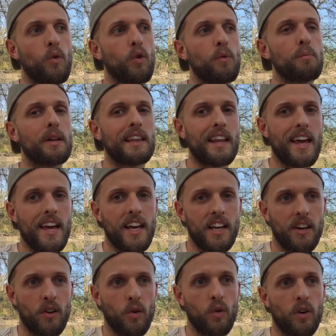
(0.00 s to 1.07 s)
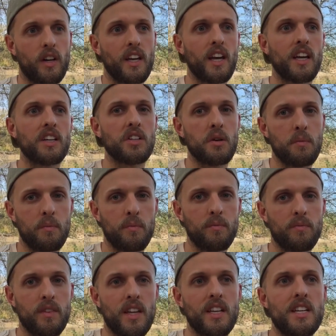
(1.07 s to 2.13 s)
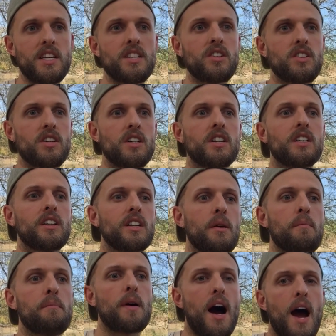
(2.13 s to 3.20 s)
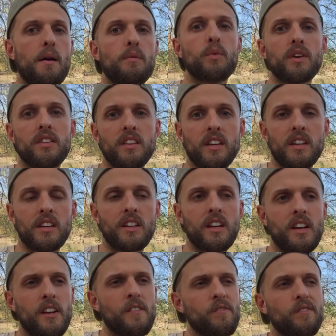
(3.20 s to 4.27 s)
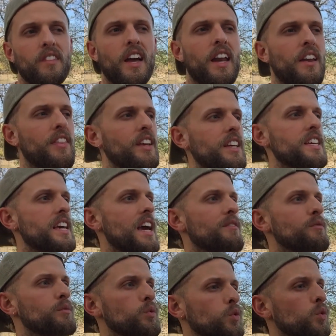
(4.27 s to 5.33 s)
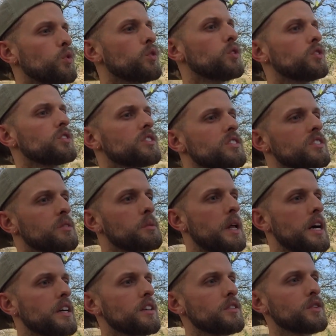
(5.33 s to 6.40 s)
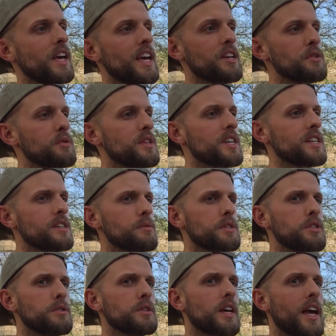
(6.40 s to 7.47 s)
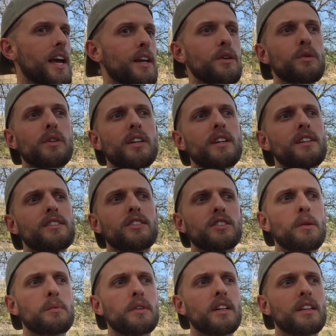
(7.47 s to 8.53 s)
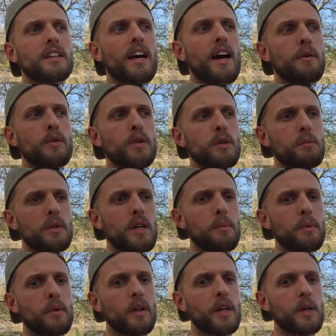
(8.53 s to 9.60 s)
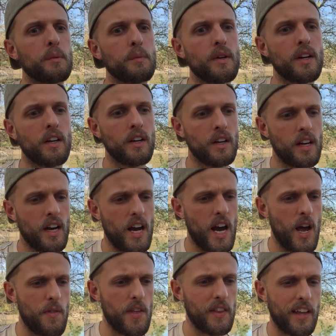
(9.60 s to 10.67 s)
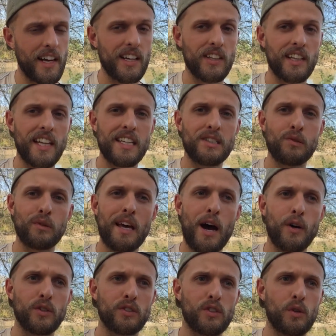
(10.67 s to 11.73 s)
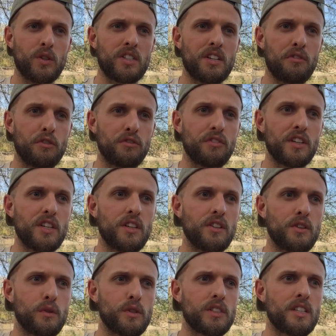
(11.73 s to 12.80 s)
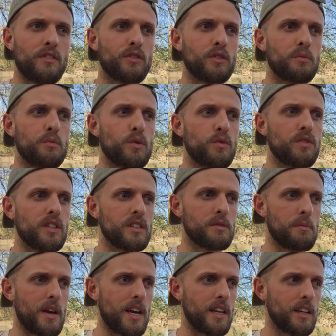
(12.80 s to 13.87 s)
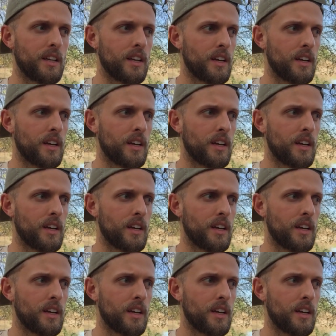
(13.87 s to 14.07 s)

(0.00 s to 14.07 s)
or plane, or kingdom, that he could imbibe within. And I think he gave him rules and some like, you can't do this, but you can do this, or something like that, or you can manipulate him. And then like in the late 2000s, there were several movies made